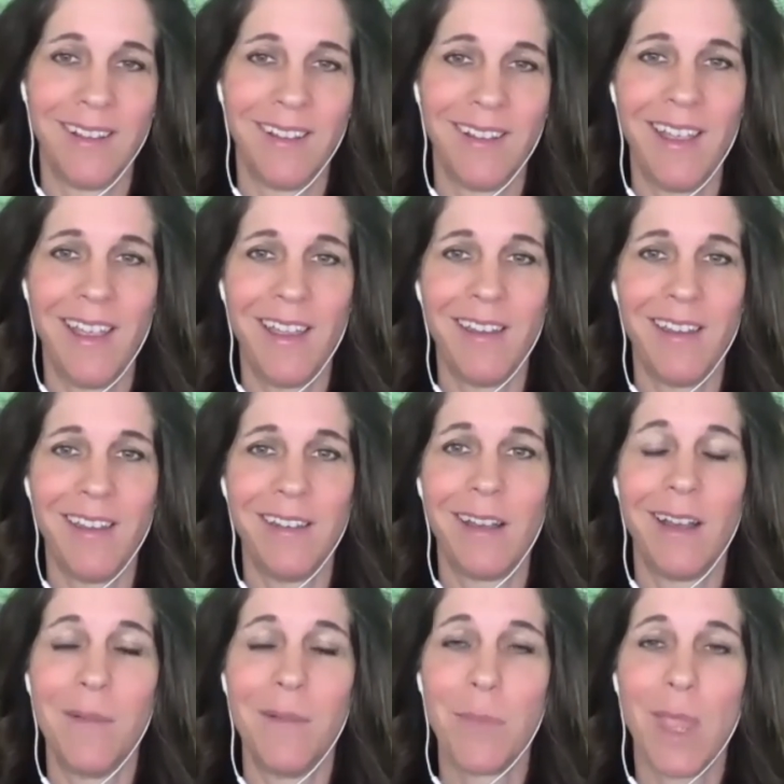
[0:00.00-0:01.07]
And
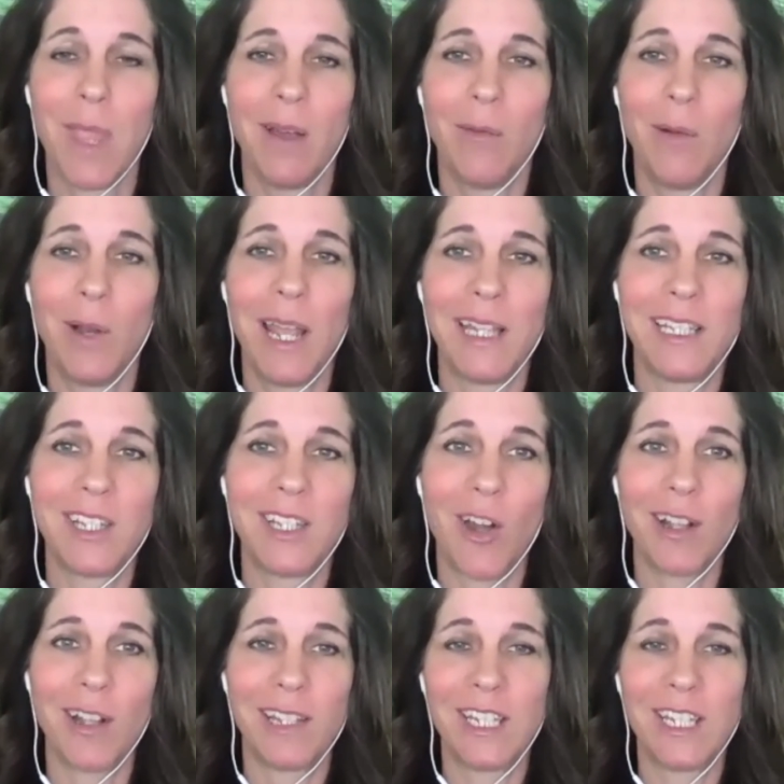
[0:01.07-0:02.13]
when I
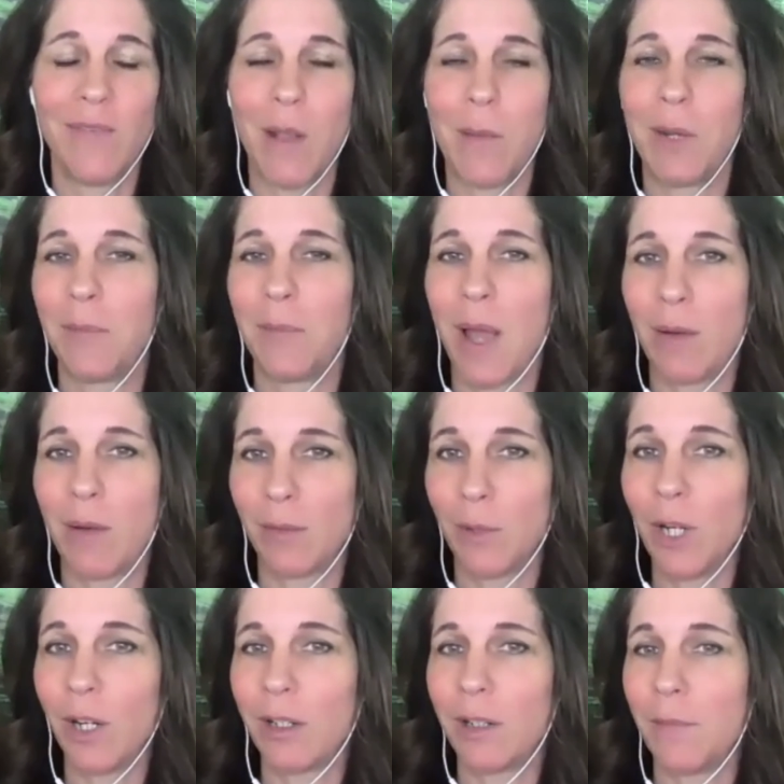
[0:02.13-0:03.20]
started this feminine power
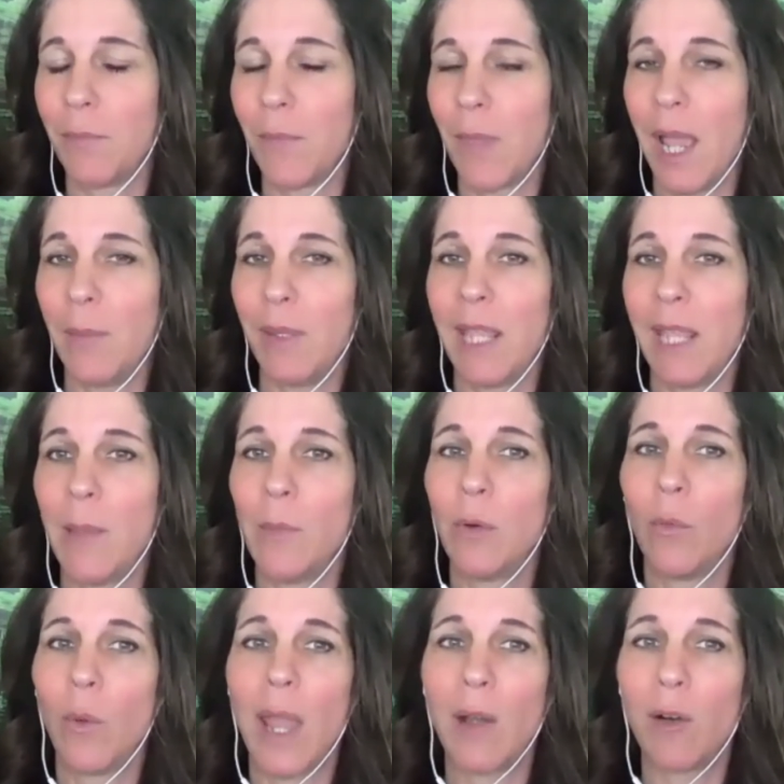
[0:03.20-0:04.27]
work, I became
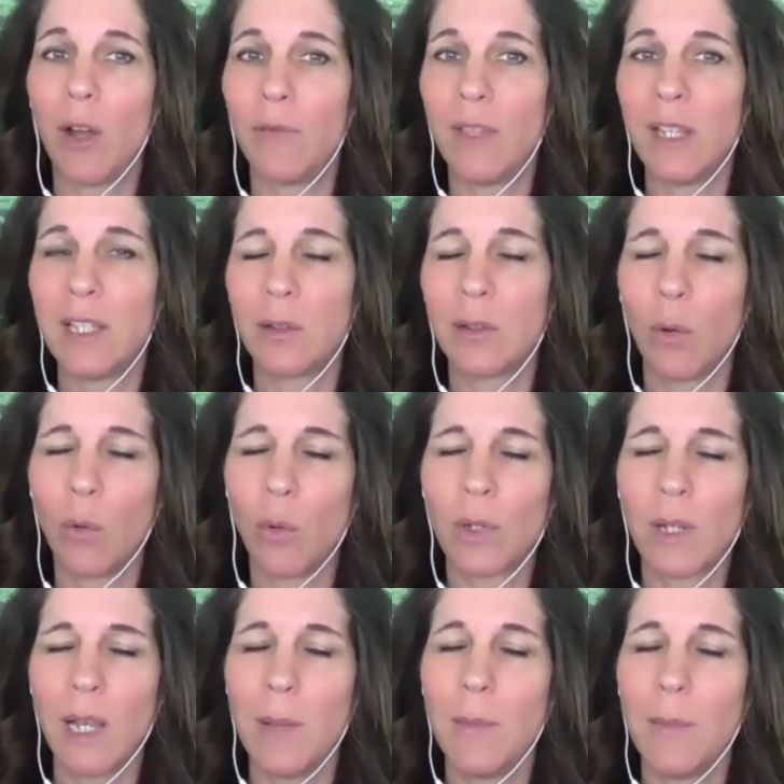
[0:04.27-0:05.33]
aware of these
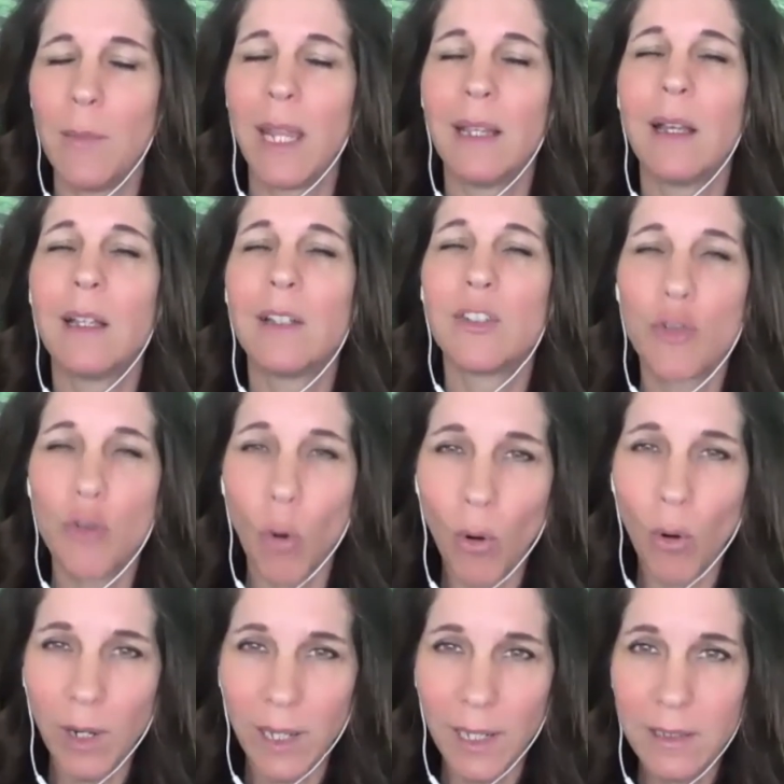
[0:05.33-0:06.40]
old limiting
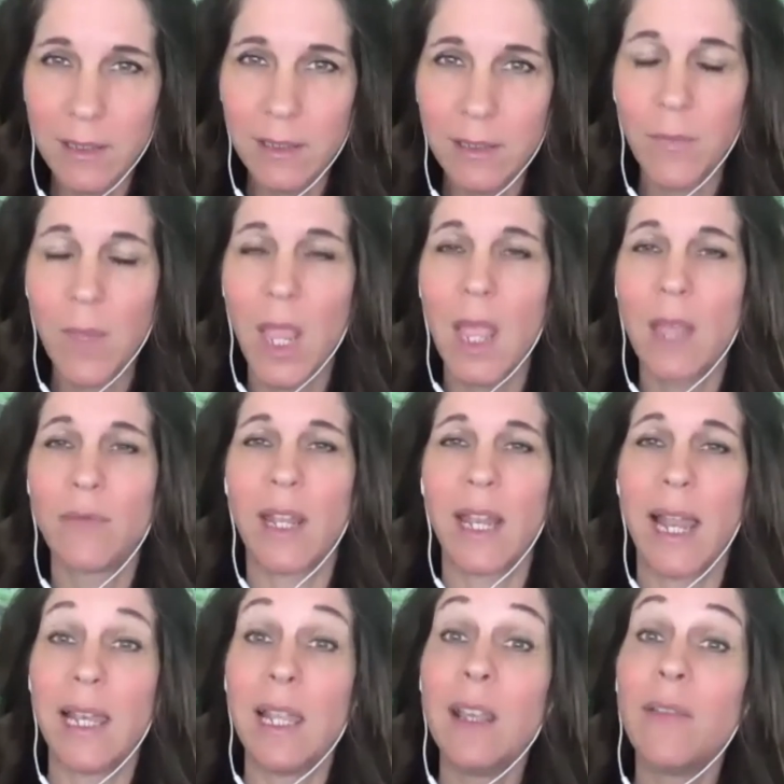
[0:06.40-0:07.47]
stories that
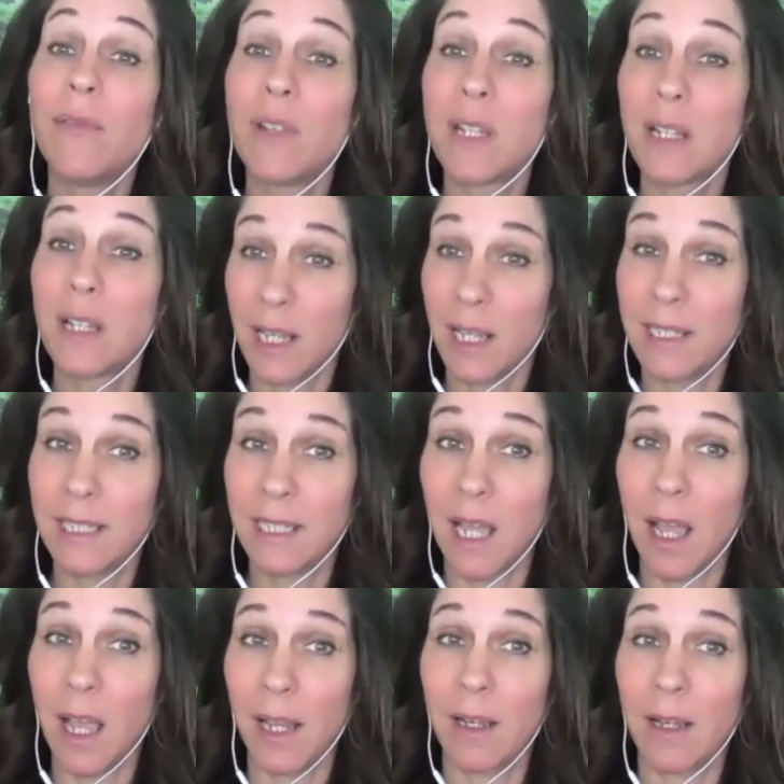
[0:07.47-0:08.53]
I lived
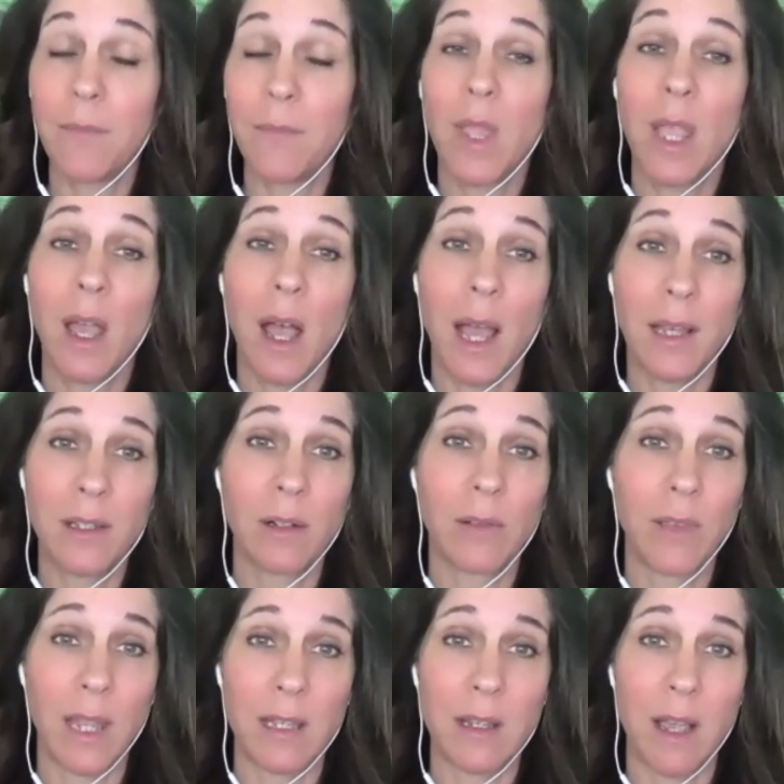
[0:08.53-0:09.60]
inside until
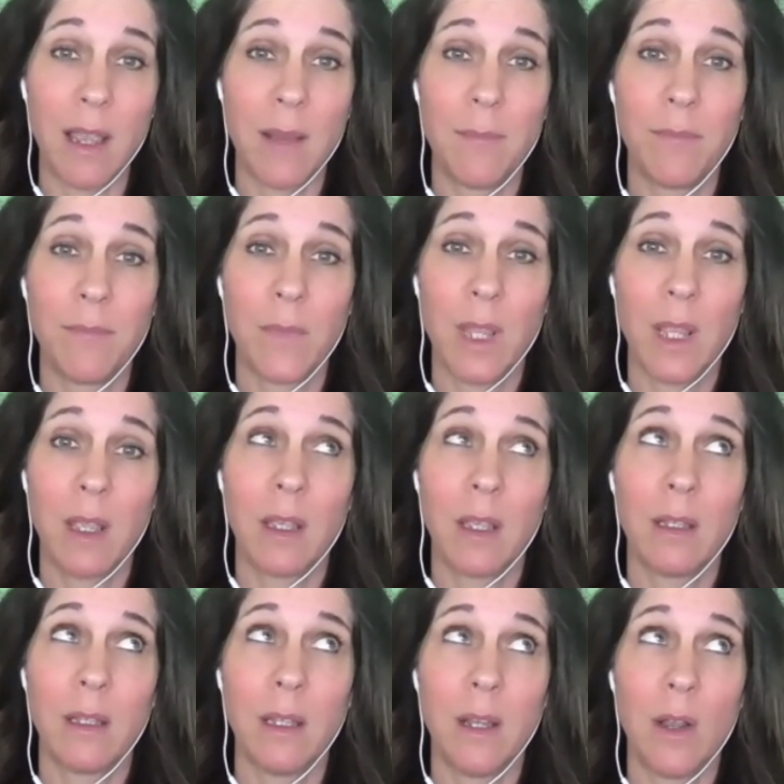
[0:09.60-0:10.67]
that time.
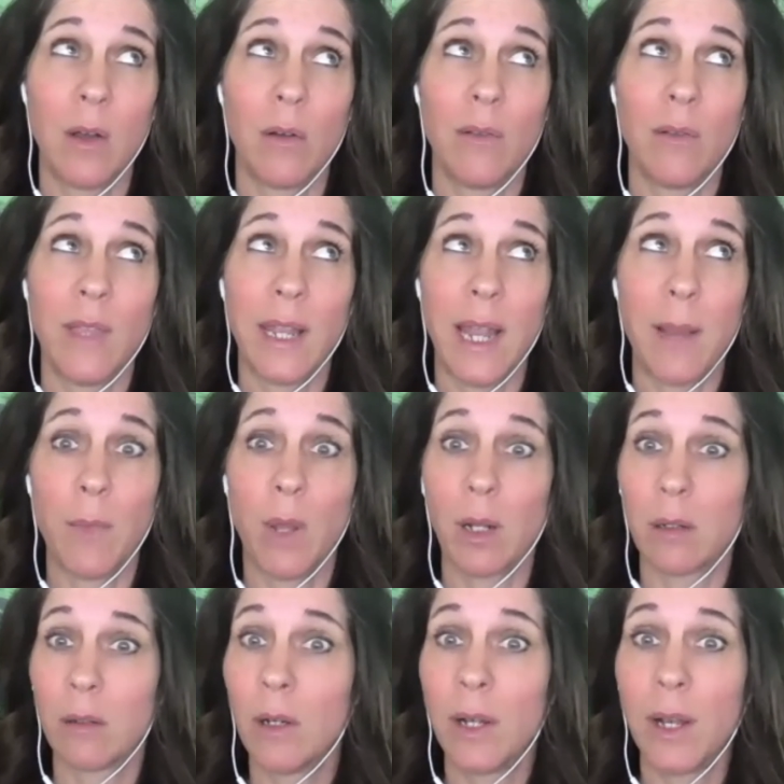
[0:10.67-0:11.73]
You know, that I'm
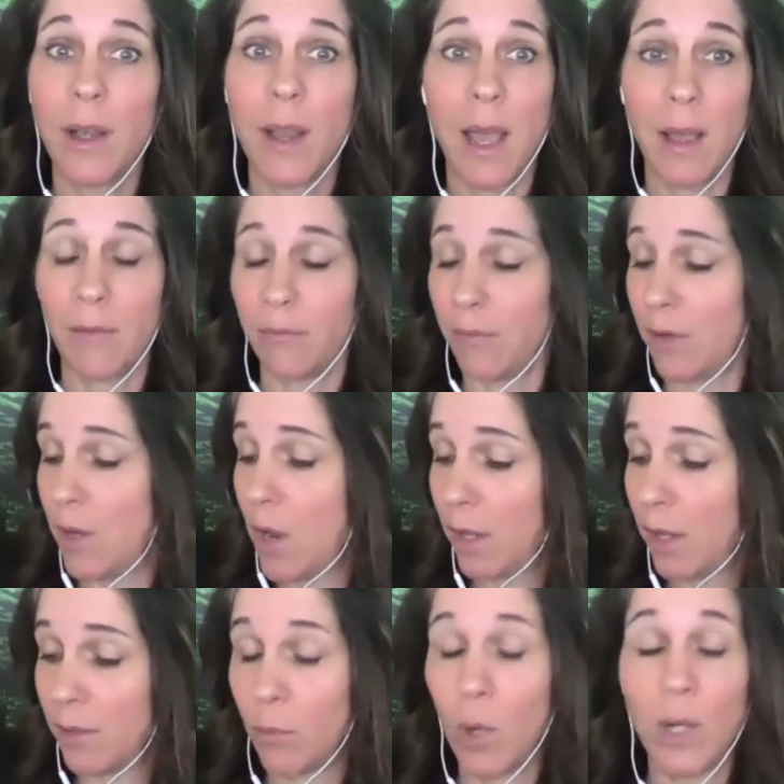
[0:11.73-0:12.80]
not good enough,
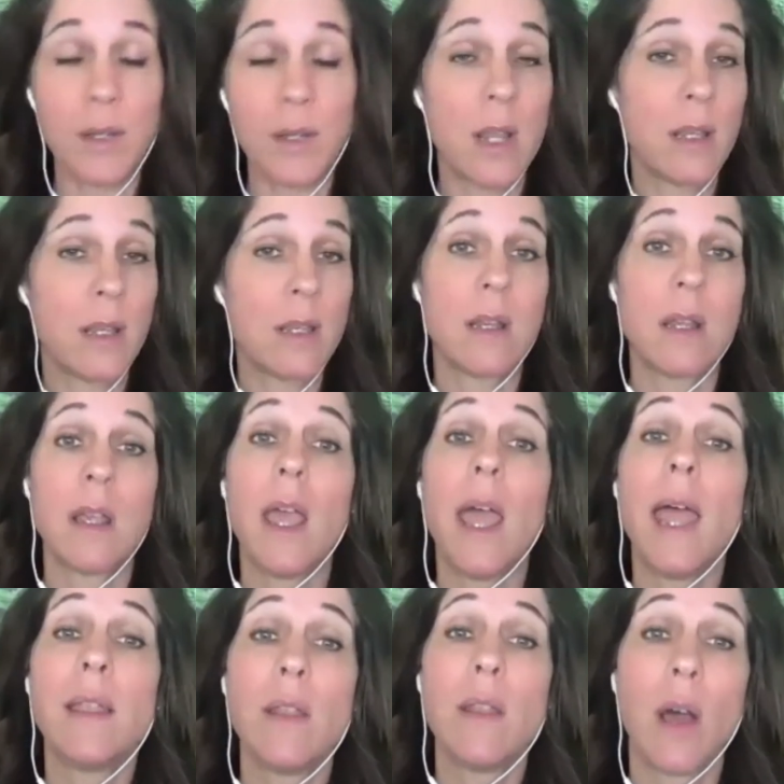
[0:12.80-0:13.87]
not wanted,
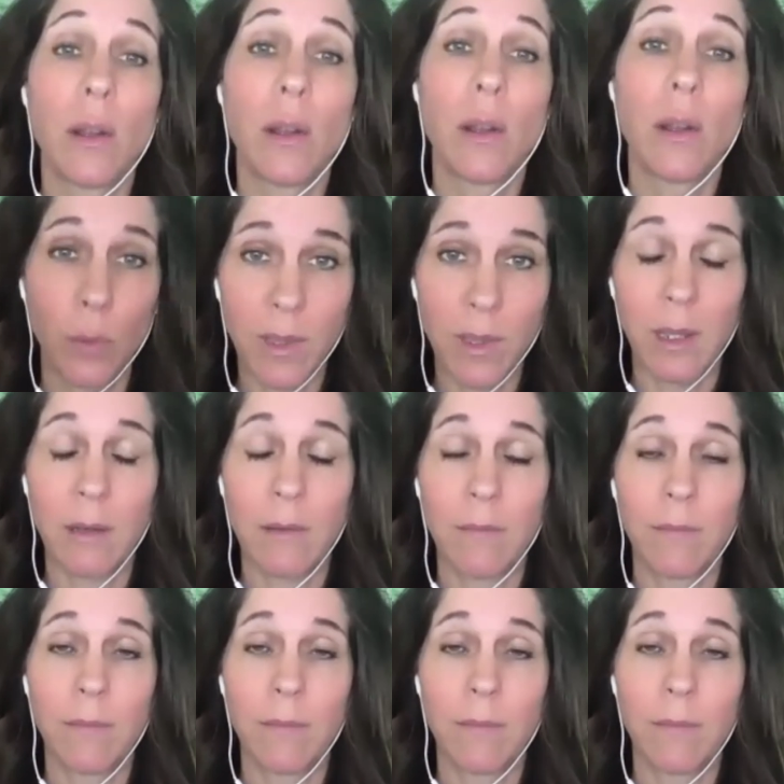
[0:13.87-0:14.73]
and not worthy.